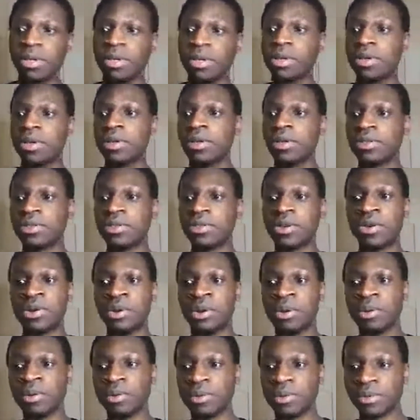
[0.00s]
So
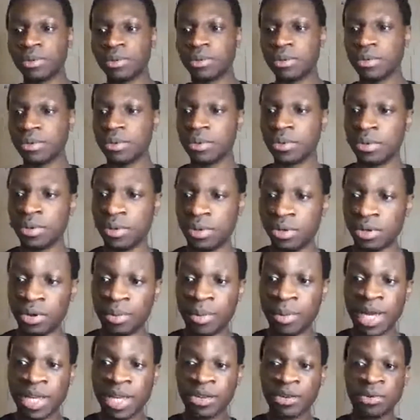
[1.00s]
no
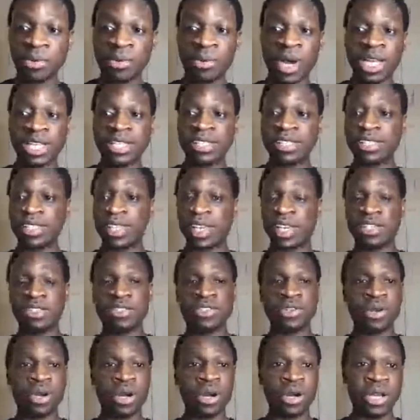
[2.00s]
matter what stage you
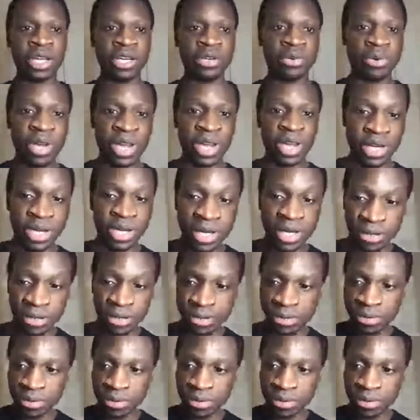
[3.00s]
are in right now,